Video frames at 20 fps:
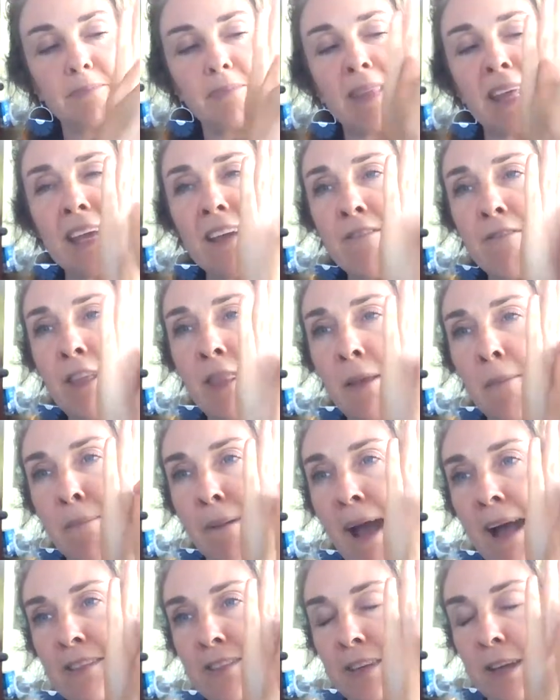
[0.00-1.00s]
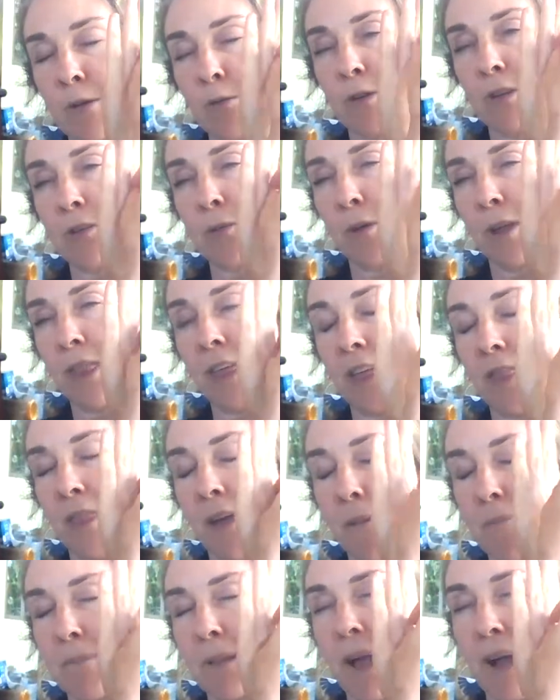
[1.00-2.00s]
even the basket was within the
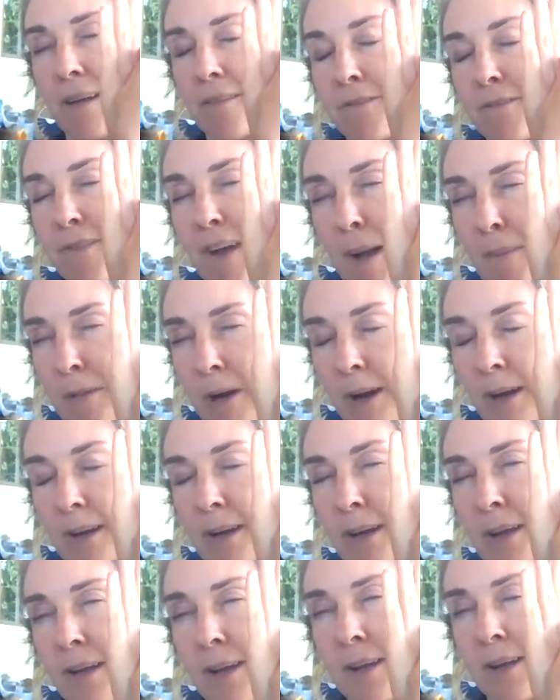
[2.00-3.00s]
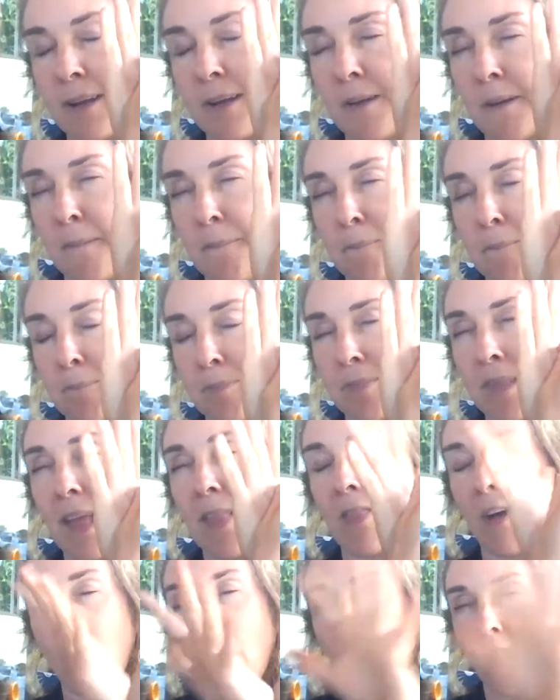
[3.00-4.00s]
black fabric. And
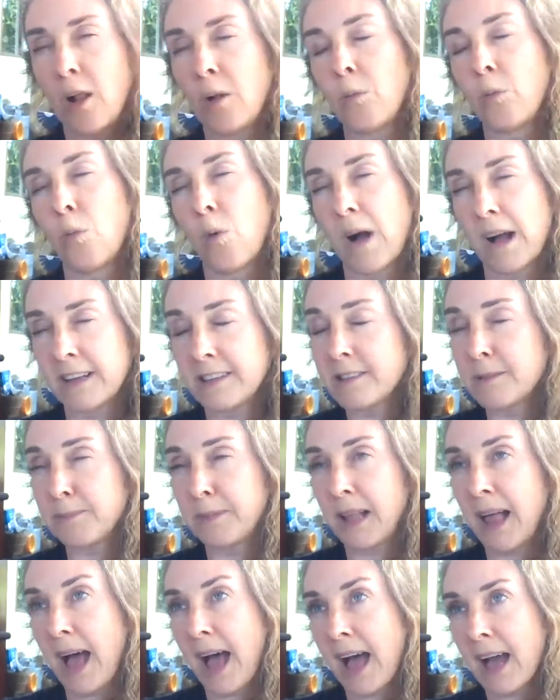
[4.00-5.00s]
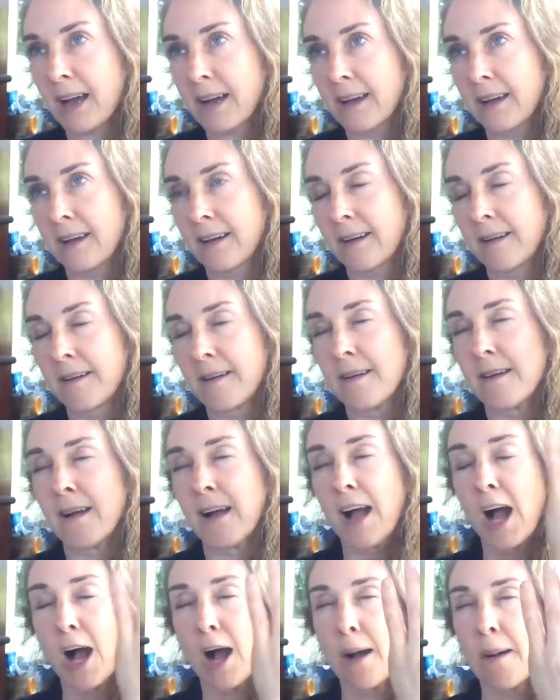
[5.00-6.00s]
the hall was black.
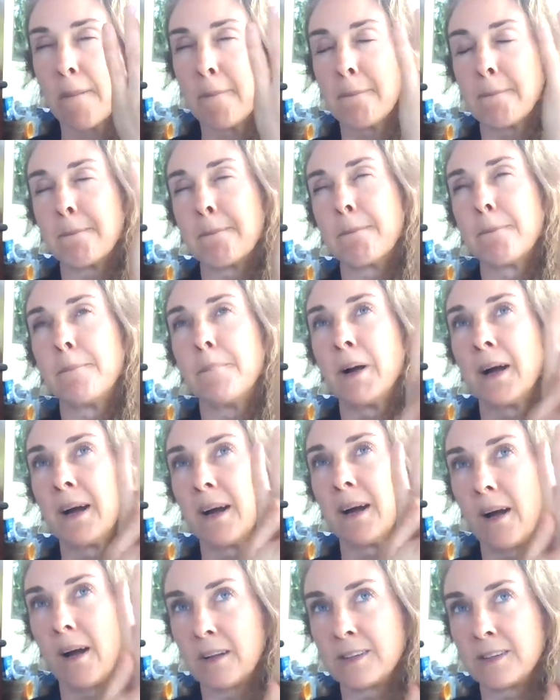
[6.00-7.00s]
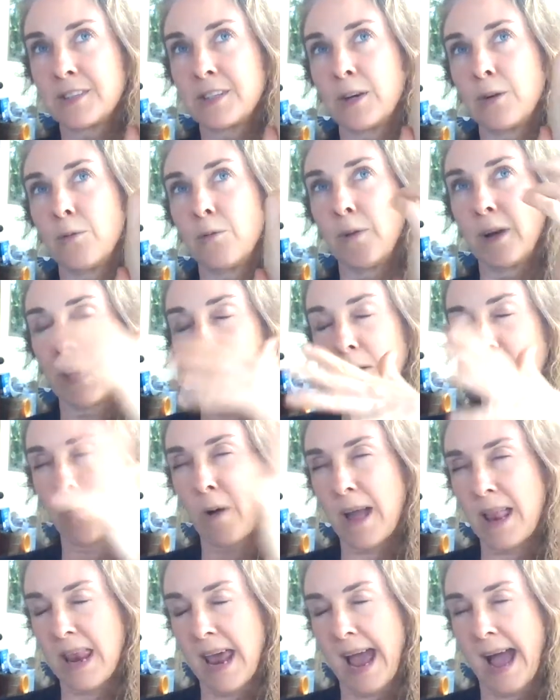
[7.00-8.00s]
But also when I
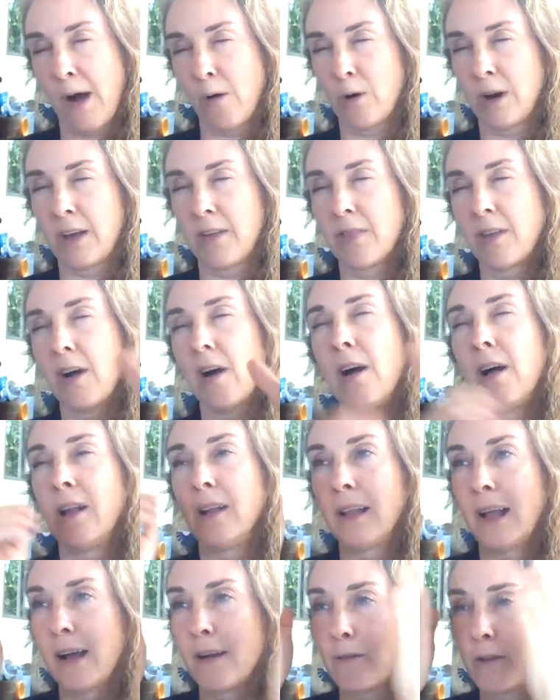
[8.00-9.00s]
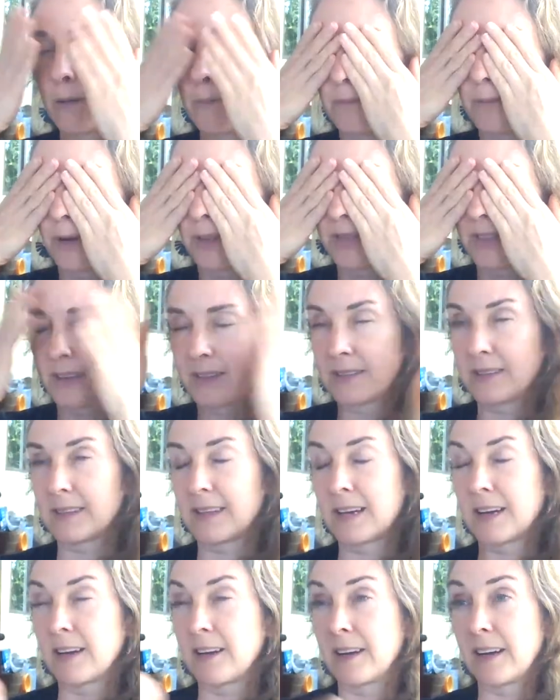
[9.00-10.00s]
went out in the hall, I would put this
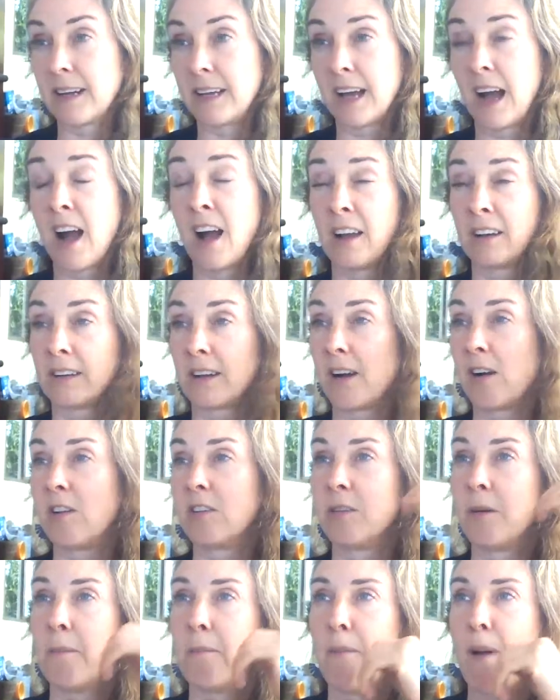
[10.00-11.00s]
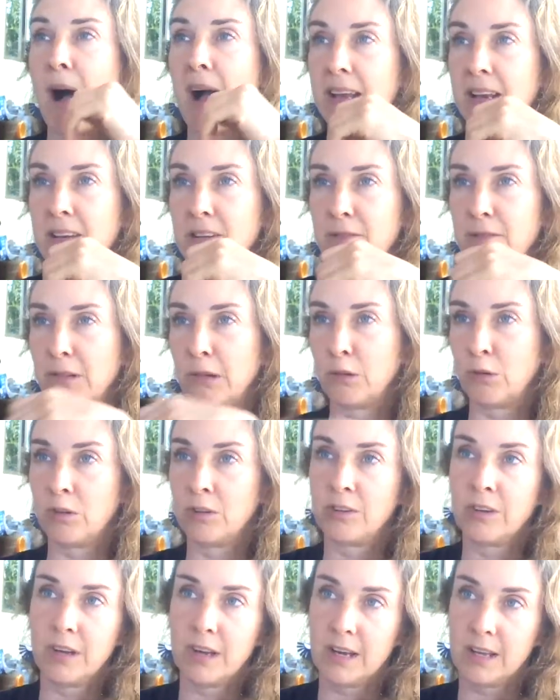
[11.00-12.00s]
thing on called a
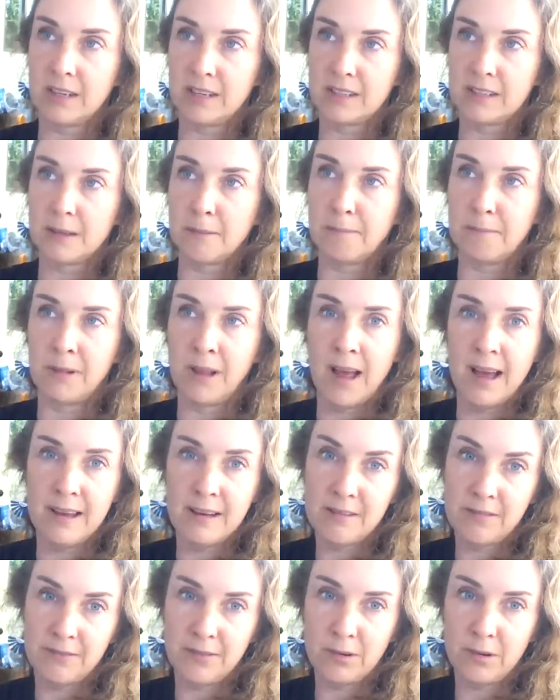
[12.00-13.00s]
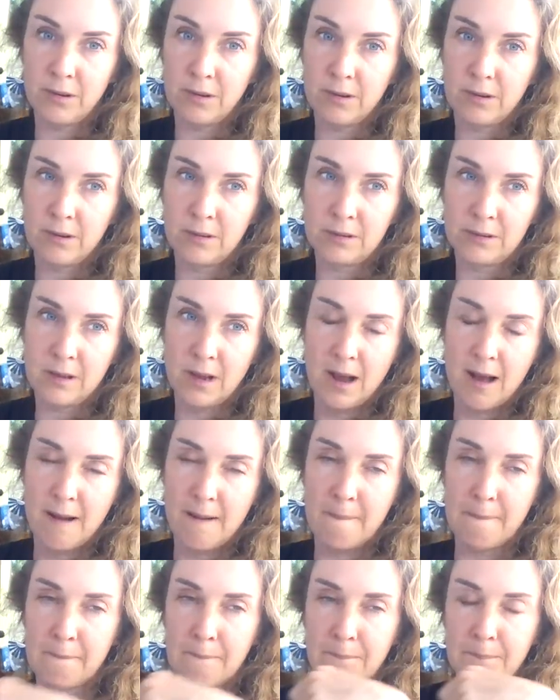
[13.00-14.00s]
mindfold. And it's a blindfold,
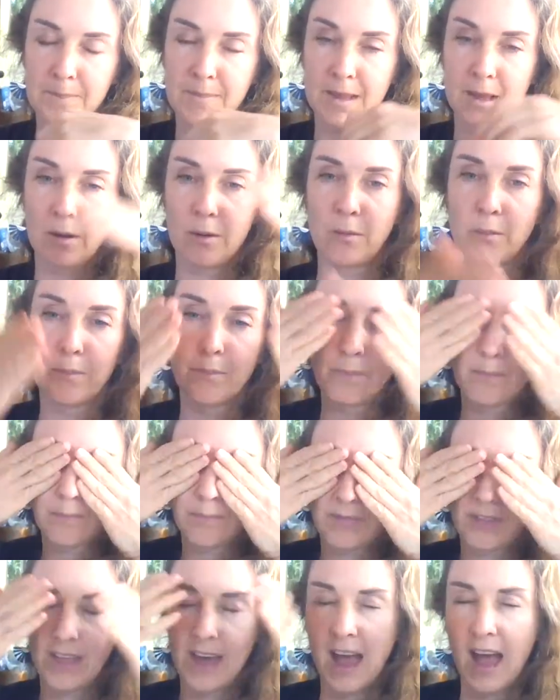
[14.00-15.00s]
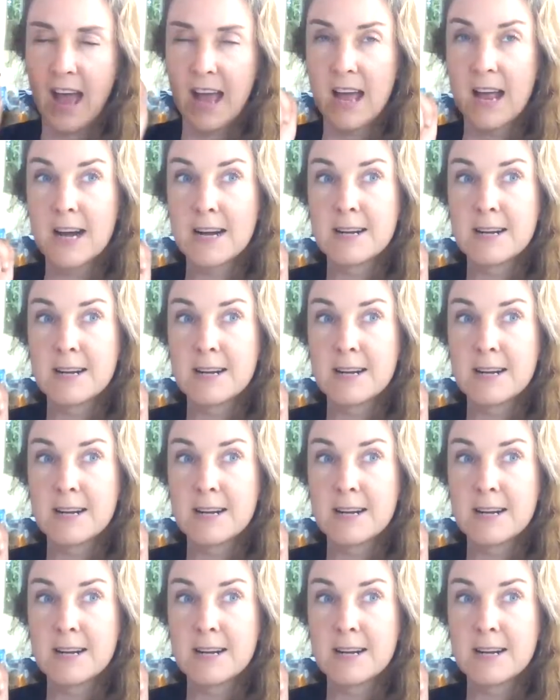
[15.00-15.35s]
that